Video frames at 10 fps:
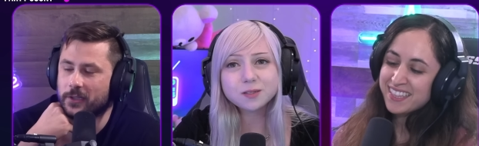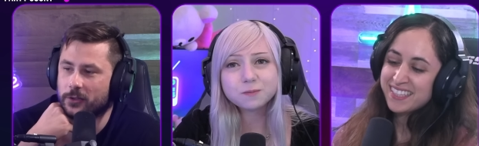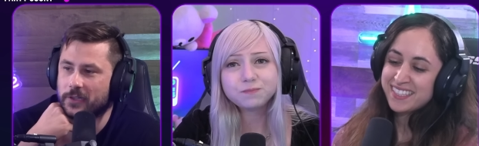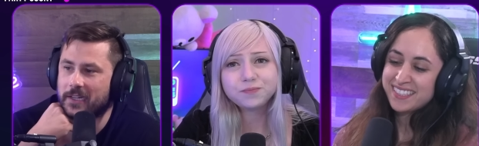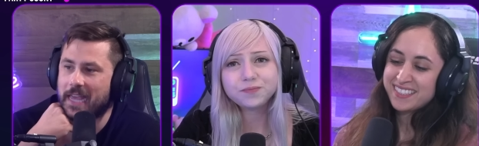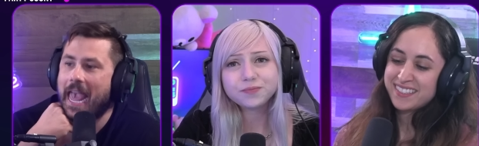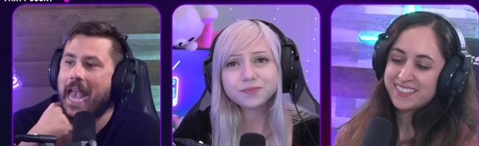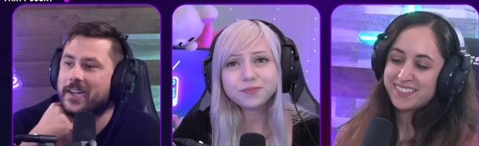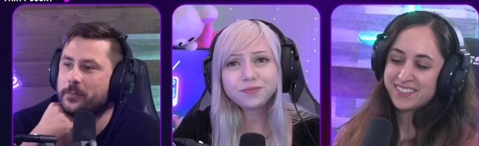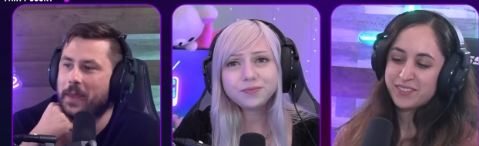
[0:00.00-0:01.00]
Speaker 1: learn how to
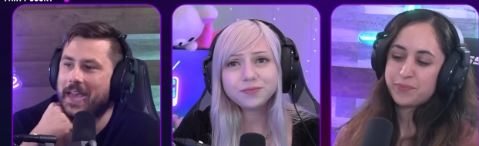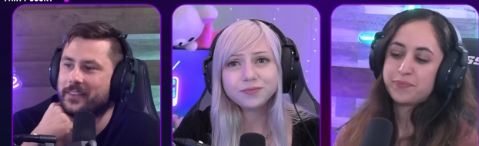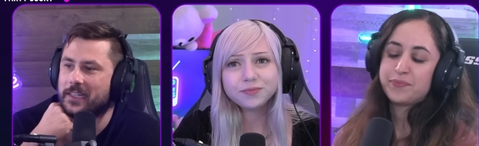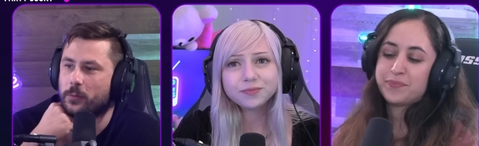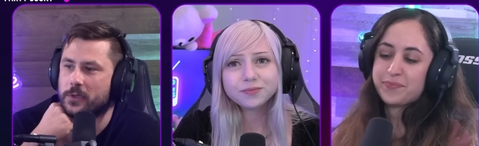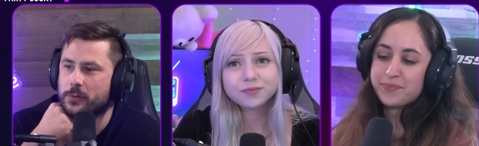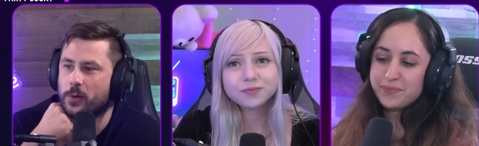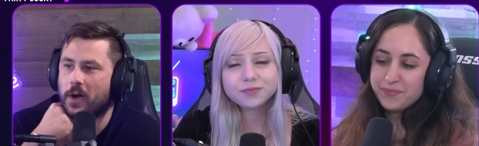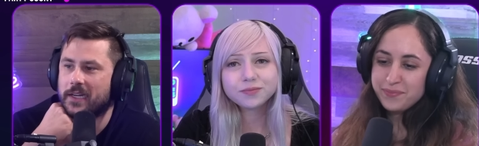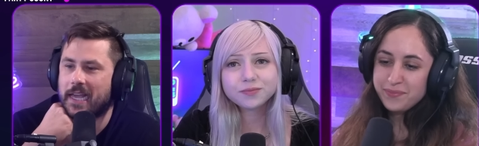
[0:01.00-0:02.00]
act badly when you know
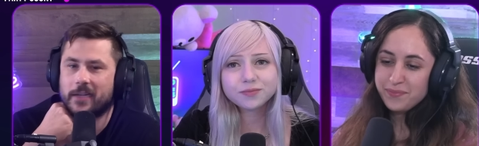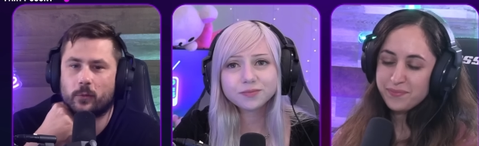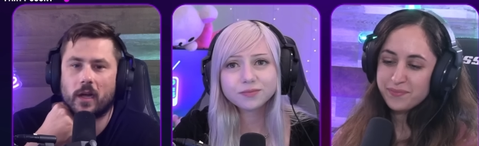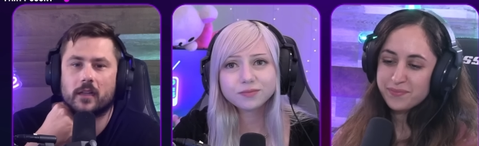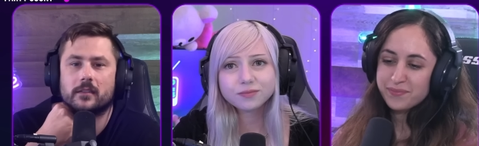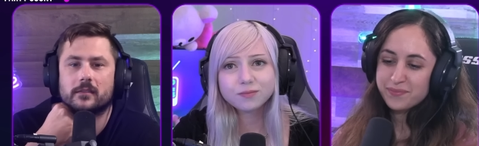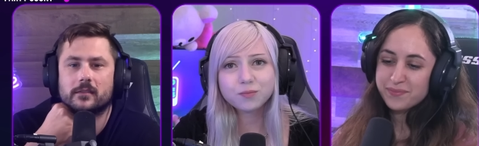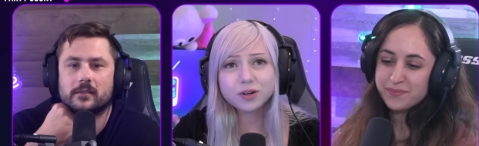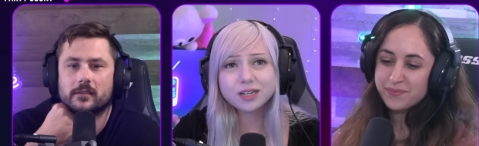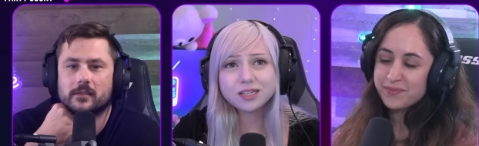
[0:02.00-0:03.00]
how to act well.
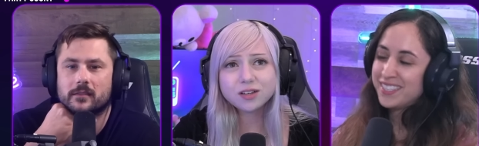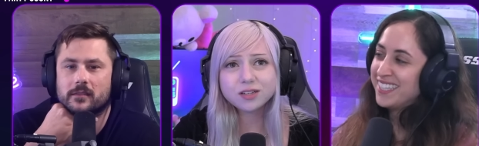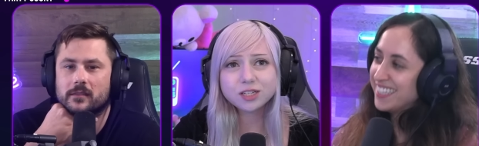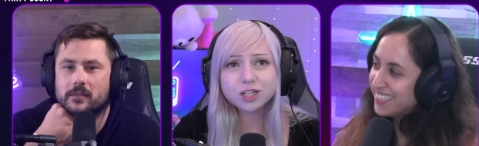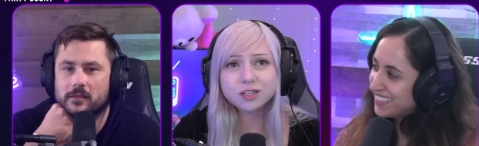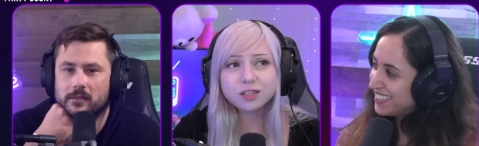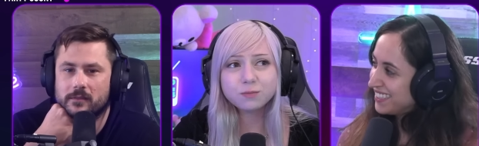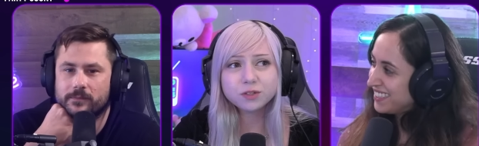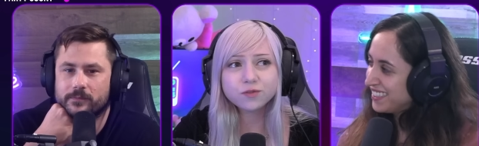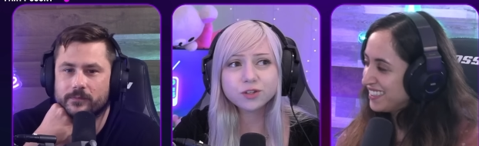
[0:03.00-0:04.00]
Speaker 2: Britney's audition
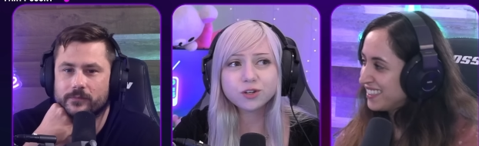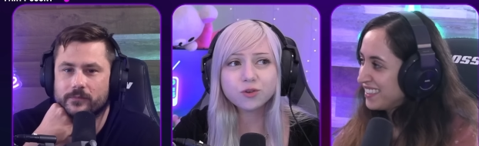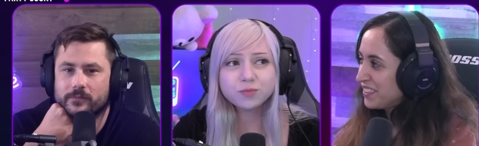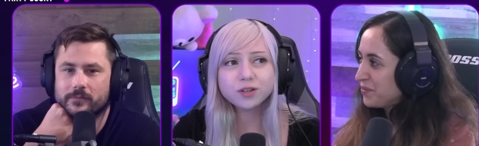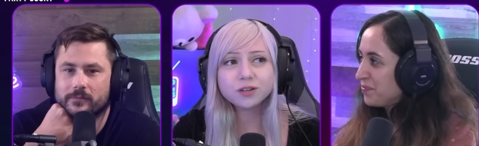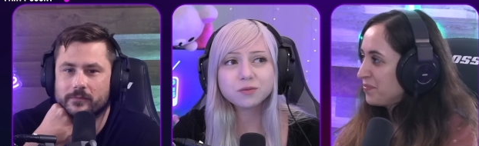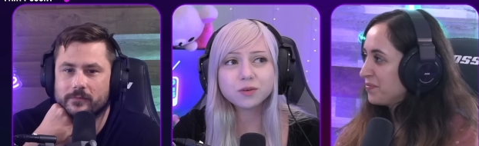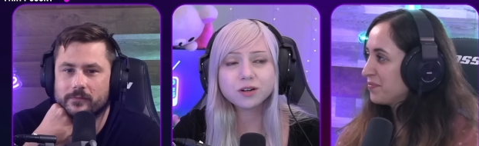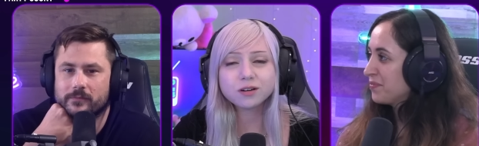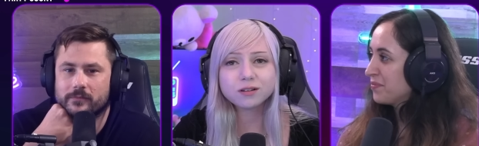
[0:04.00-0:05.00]
clips for The Notebook
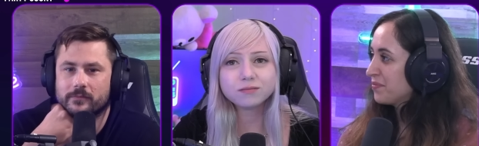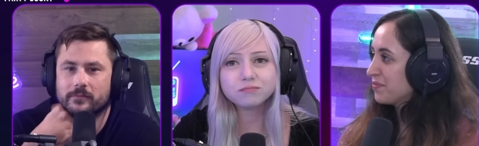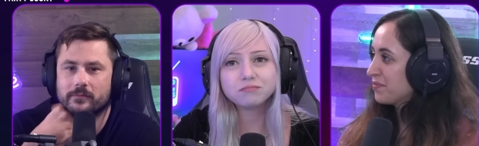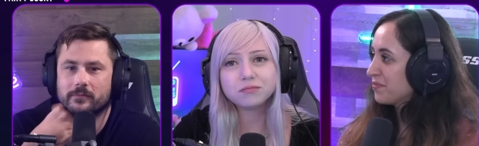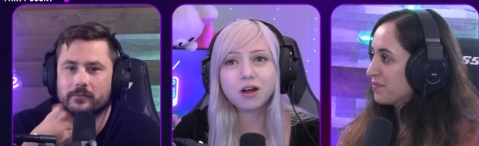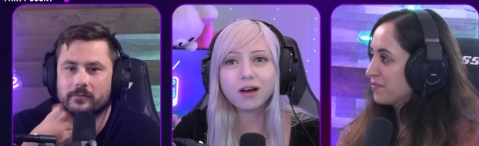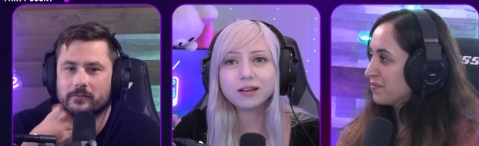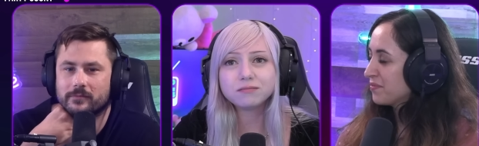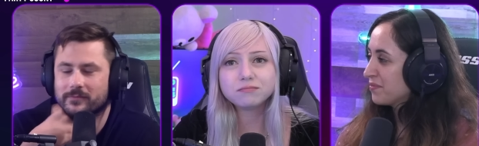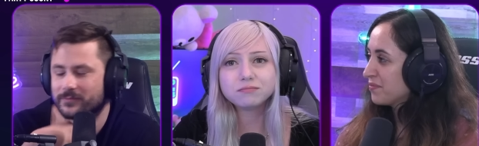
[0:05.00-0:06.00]
were
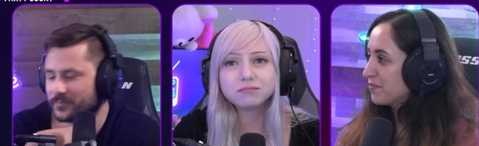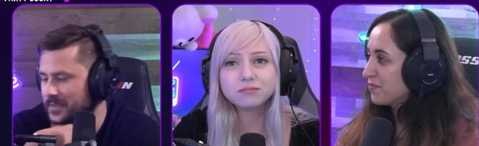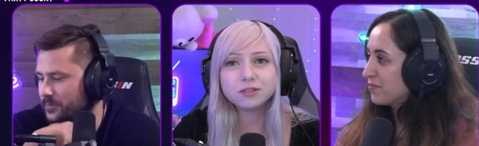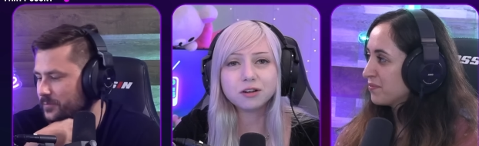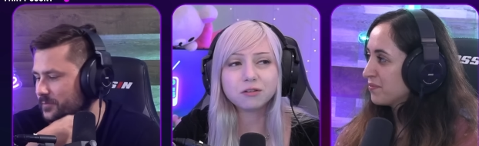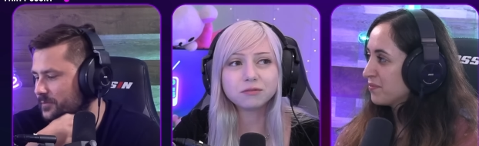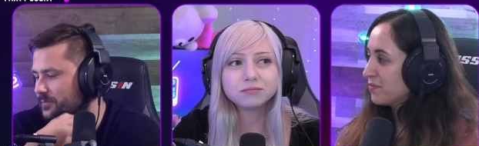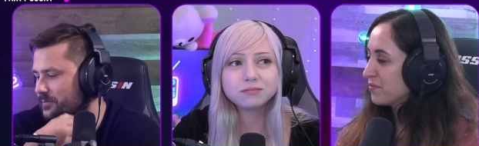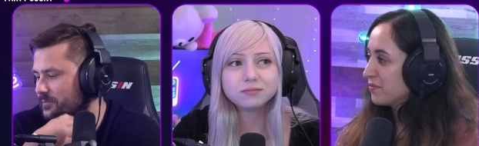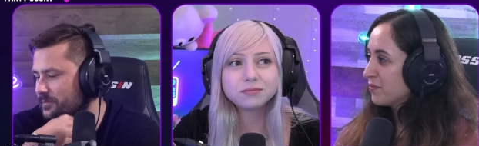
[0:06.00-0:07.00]
not, you know,
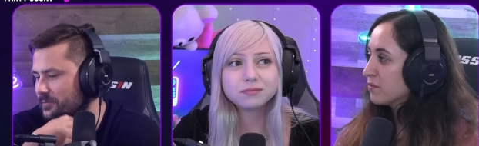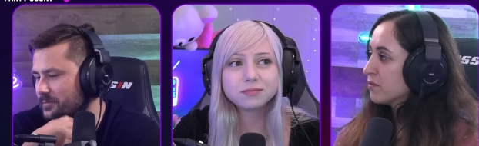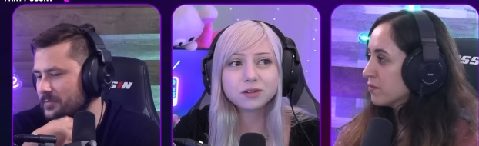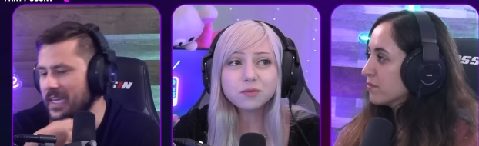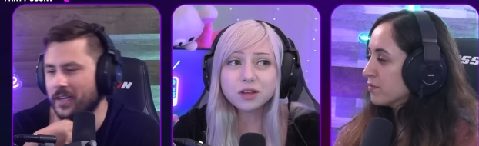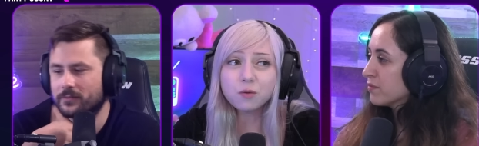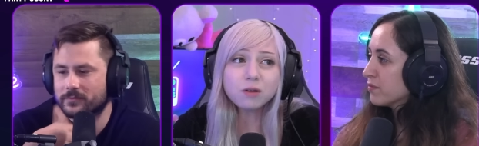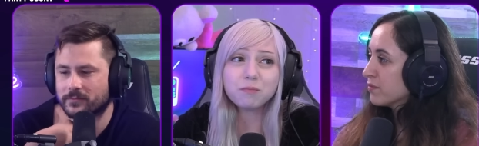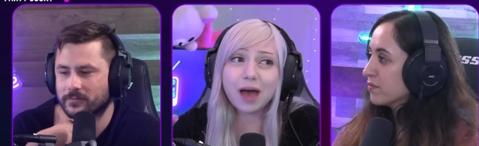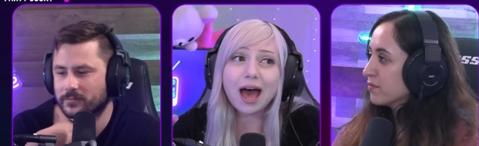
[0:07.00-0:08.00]
yeah. they
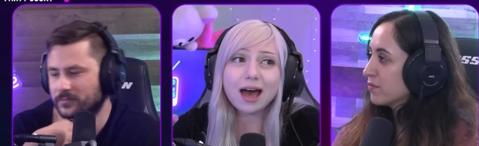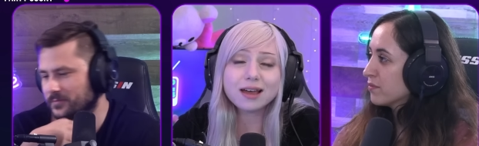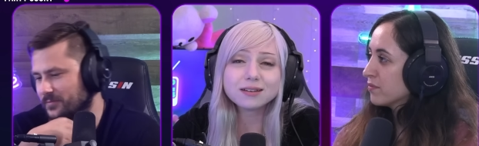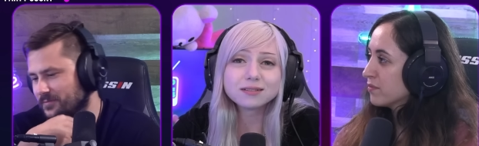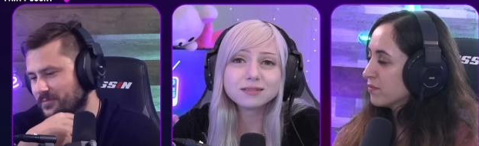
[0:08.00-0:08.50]
weren't bad.